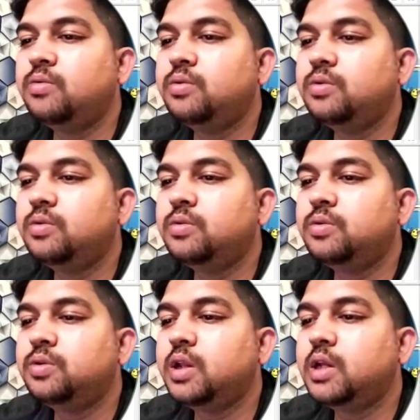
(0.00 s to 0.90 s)
Now
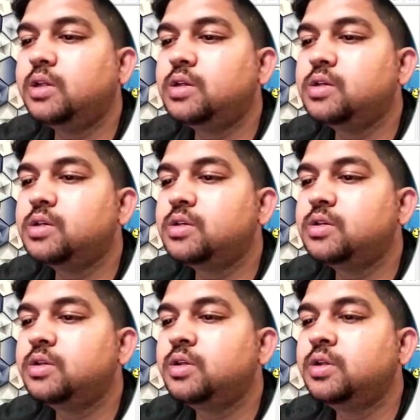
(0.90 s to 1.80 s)
go to the
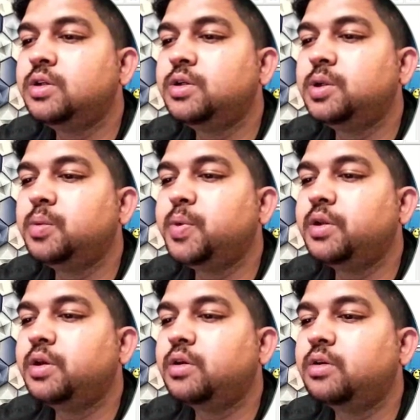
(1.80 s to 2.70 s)
lattice,
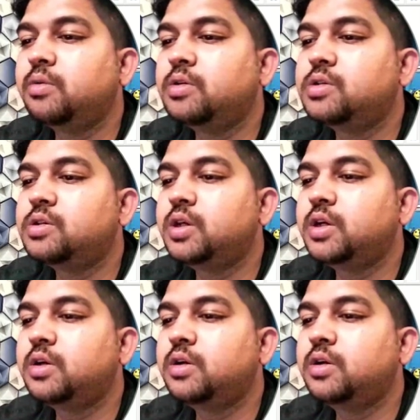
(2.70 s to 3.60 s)
here make a
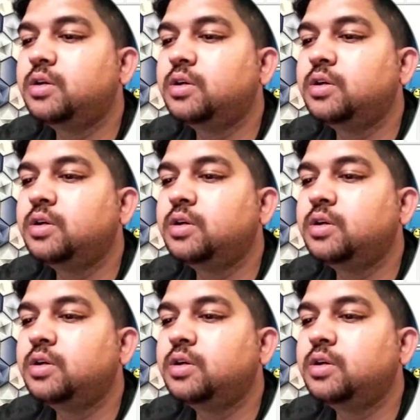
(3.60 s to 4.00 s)
stick.